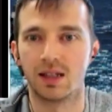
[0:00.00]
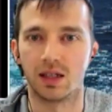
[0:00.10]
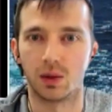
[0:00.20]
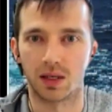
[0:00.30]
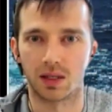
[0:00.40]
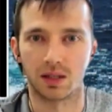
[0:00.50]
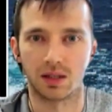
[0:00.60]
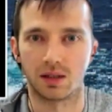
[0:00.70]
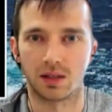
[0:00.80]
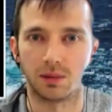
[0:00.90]
That you want
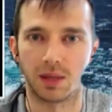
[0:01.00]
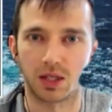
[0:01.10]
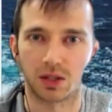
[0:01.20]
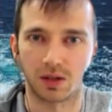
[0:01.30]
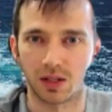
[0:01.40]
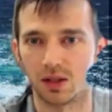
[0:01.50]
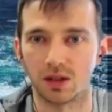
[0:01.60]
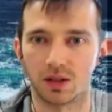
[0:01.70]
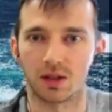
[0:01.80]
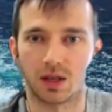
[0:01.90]
to make sure that
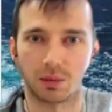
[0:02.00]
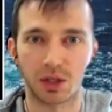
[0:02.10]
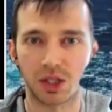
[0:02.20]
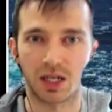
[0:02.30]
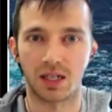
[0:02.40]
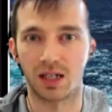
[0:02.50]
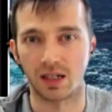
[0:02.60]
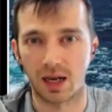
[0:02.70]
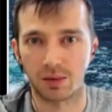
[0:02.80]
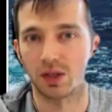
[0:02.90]
you're appreciating
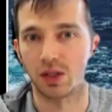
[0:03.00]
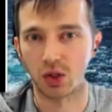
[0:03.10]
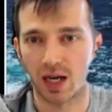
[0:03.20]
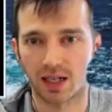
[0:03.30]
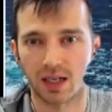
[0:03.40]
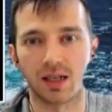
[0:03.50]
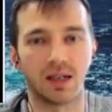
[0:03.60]
and capturing and tracking.